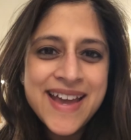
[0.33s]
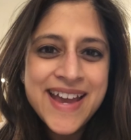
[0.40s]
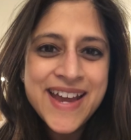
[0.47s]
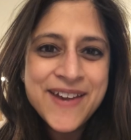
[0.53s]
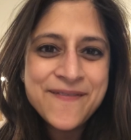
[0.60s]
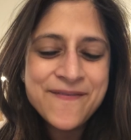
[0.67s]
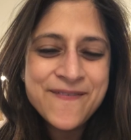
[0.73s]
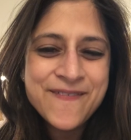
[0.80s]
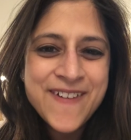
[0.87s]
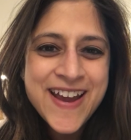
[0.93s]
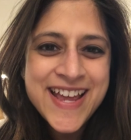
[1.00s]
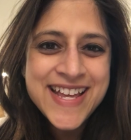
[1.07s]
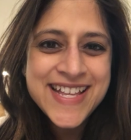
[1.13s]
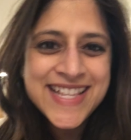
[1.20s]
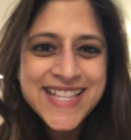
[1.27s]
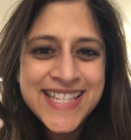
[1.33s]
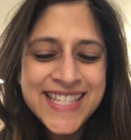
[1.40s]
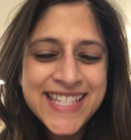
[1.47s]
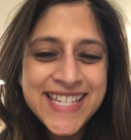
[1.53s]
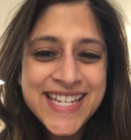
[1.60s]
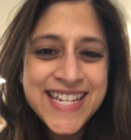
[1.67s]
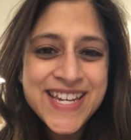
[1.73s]
Hey
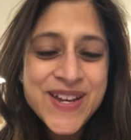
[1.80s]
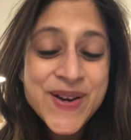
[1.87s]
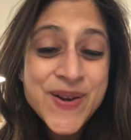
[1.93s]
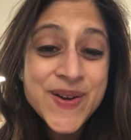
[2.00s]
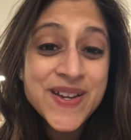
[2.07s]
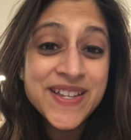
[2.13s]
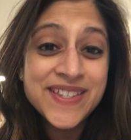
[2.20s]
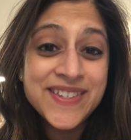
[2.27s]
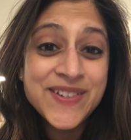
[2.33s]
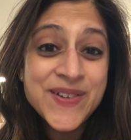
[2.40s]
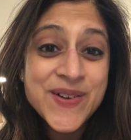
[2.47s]
friends, here is